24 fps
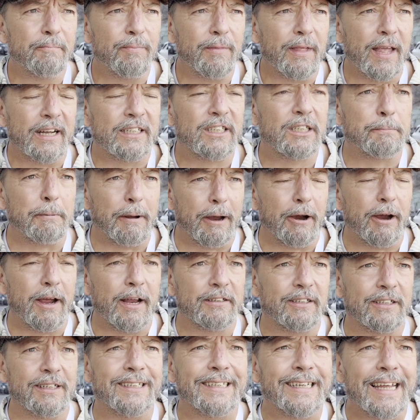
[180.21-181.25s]

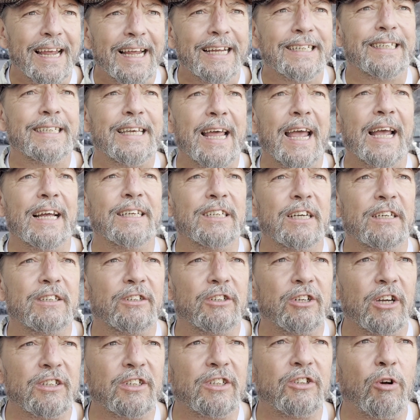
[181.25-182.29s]
experiences these days, it
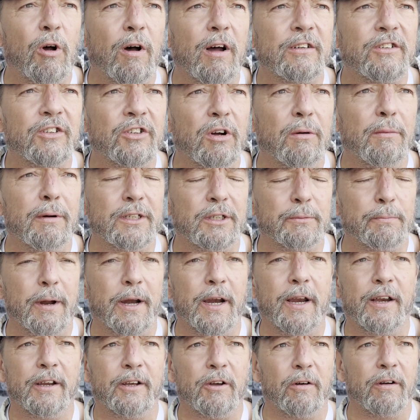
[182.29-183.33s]
just costs so much
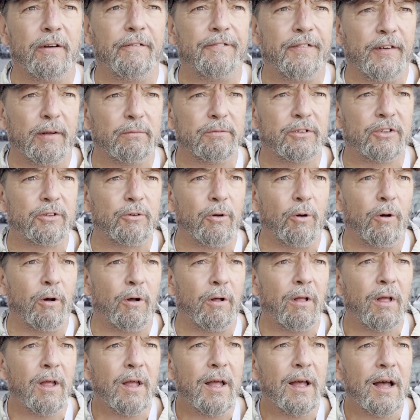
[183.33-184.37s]
money to go to film
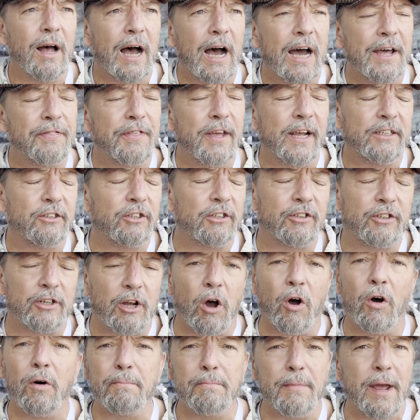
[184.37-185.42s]
school. I think just
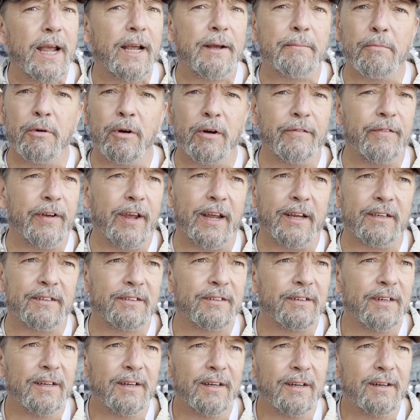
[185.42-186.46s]
go and make
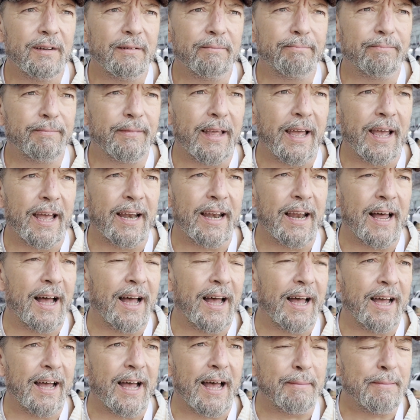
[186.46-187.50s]
movies. And
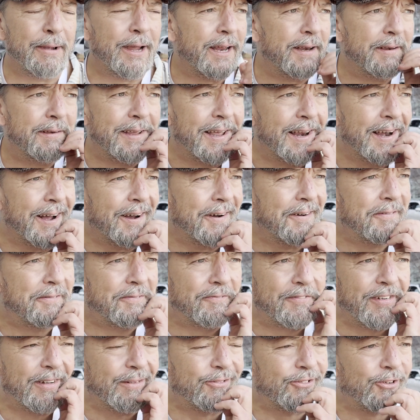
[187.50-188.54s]

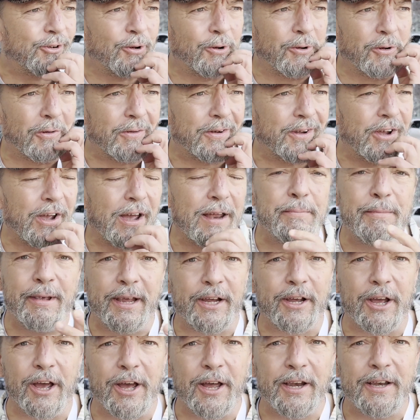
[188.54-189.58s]
film school can be
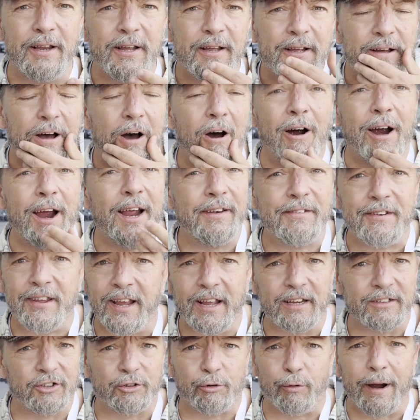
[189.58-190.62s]
good. RET
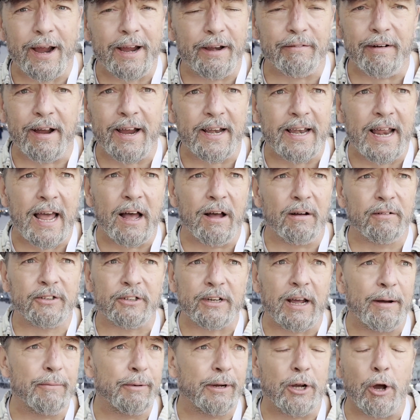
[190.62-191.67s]
is great right now,
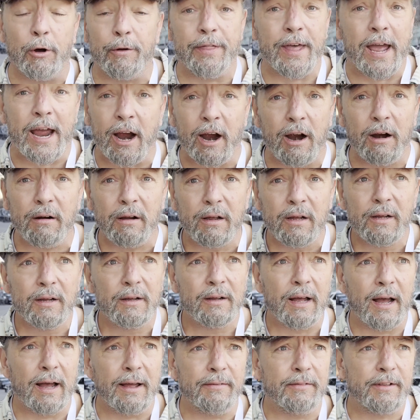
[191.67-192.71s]
so I would go there
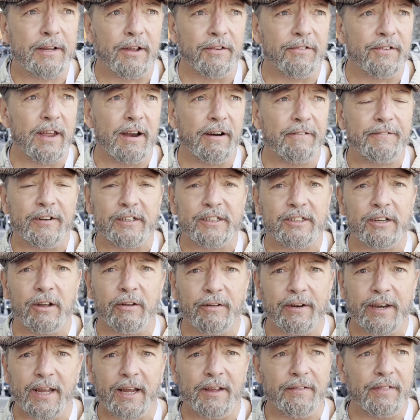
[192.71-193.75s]
because their
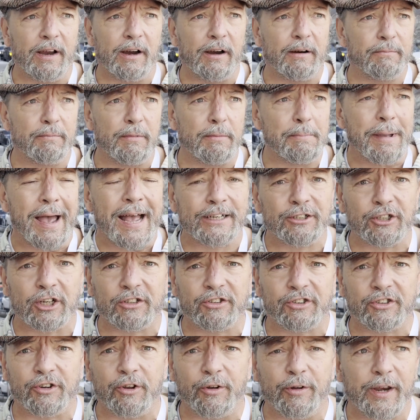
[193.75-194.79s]
facility, their magic
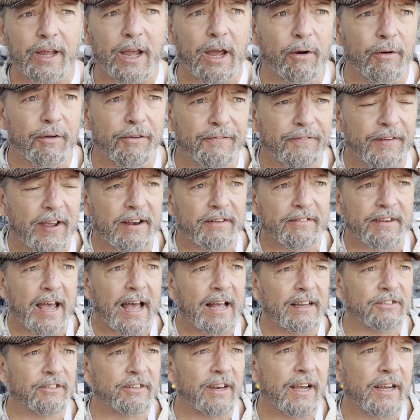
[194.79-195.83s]
studio is
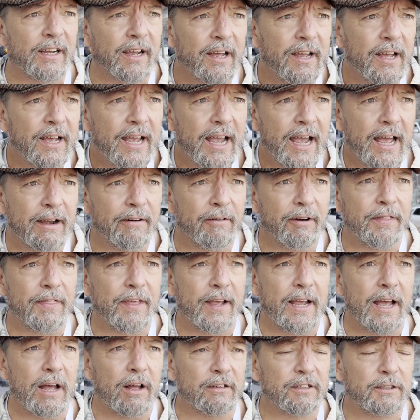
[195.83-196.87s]
fantastic and
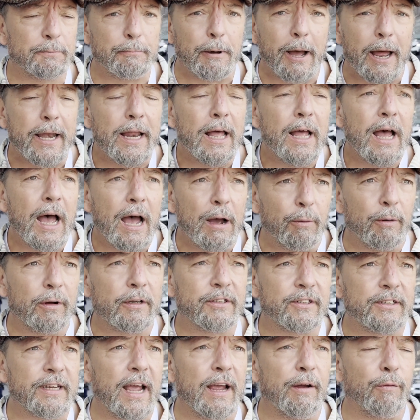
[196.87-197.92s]
everything else. But I will
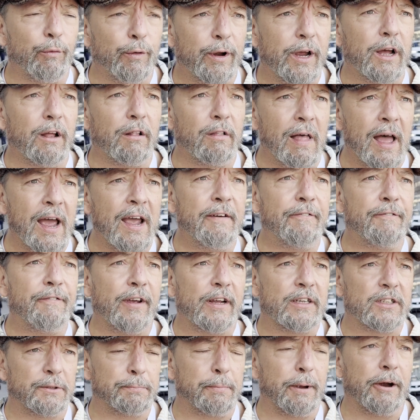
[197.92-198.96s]
say real life
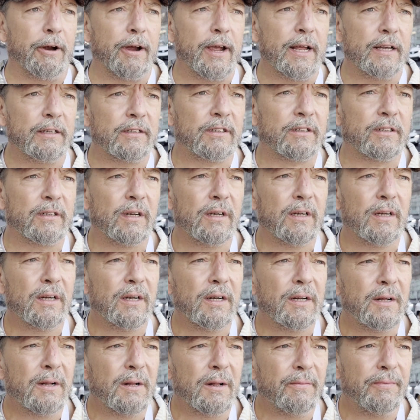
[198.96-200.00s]
experience,
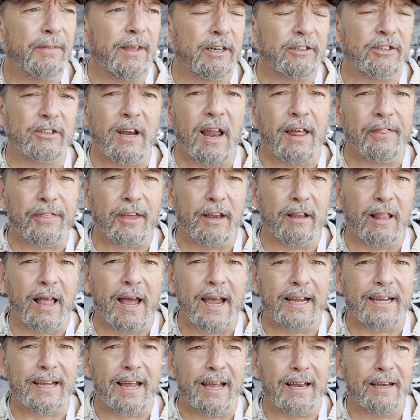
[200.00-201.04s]
there's nothing
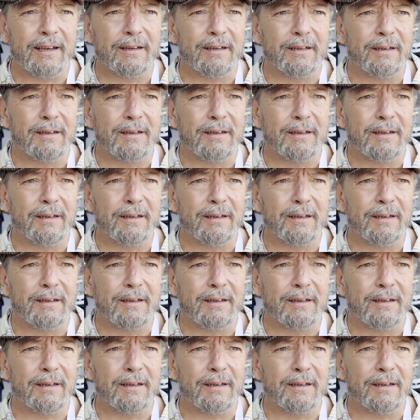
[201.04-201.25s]
like it